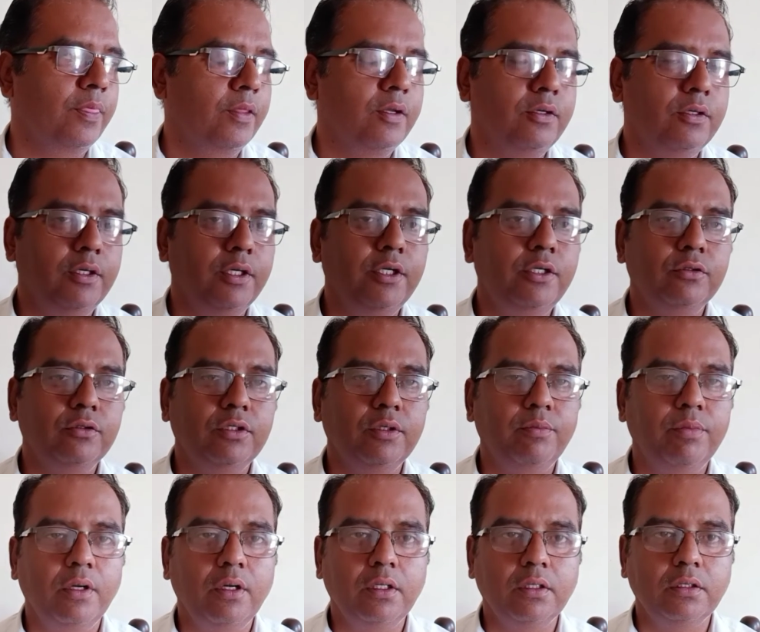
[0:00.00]
into the
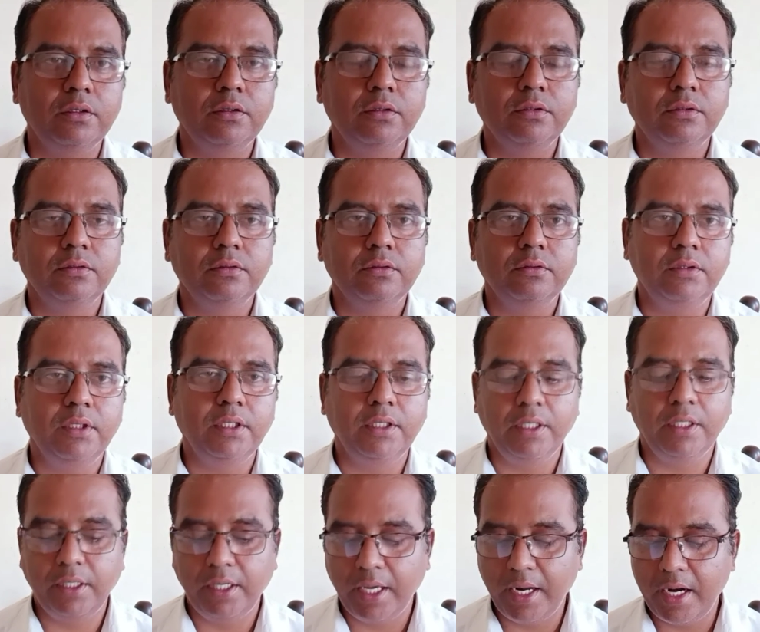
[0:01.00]
plot, and the
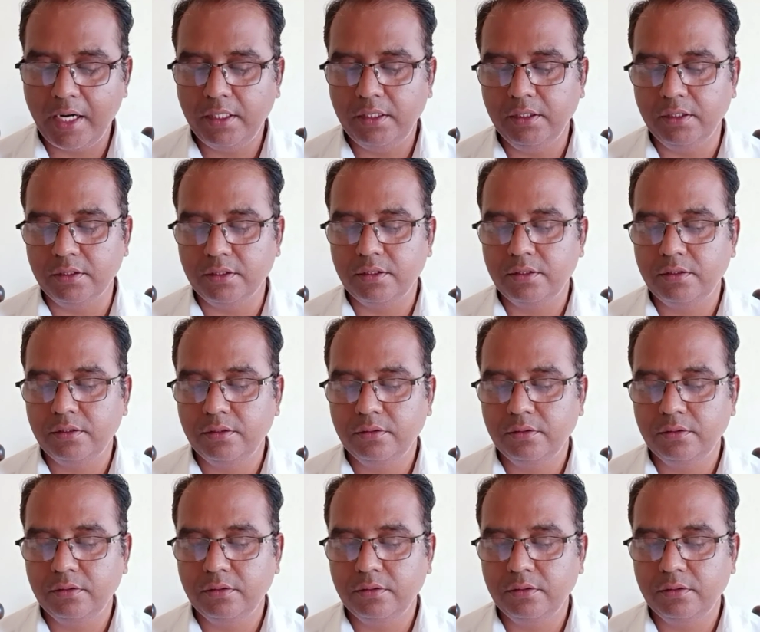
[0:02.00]
characters